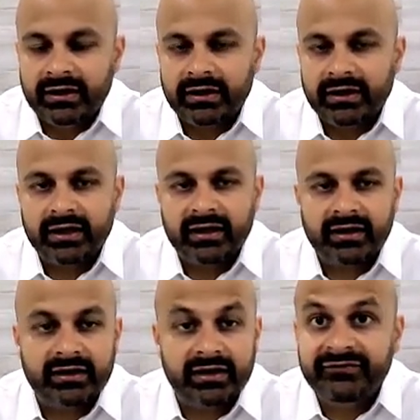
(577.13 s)
uh,
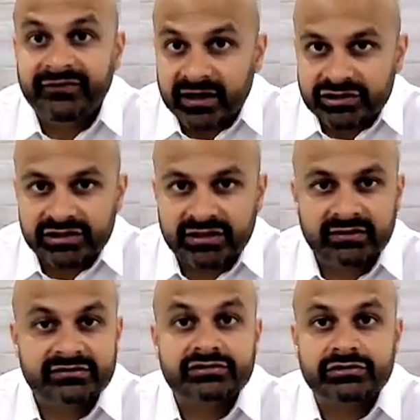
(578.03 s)
an
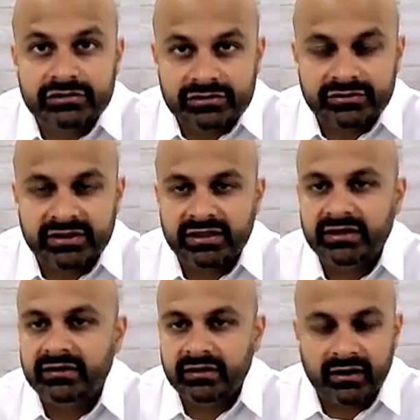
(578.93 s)
infection,
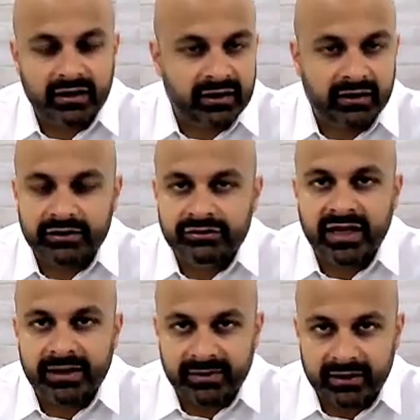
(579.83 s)
surgery, uh, you
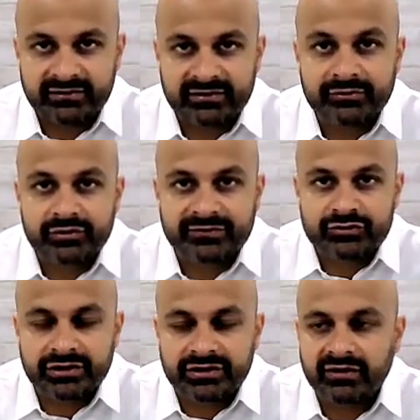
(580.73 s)
name it, some sort of
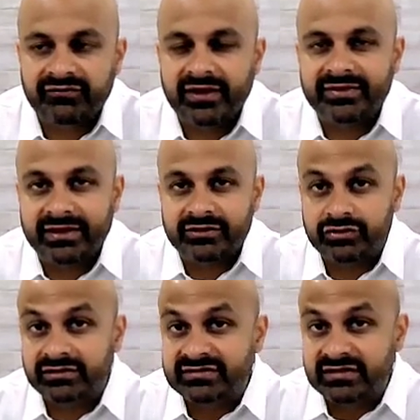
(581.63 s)
triggering event that
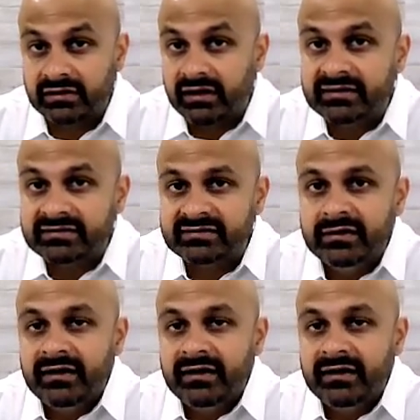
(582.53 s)
triggers the loss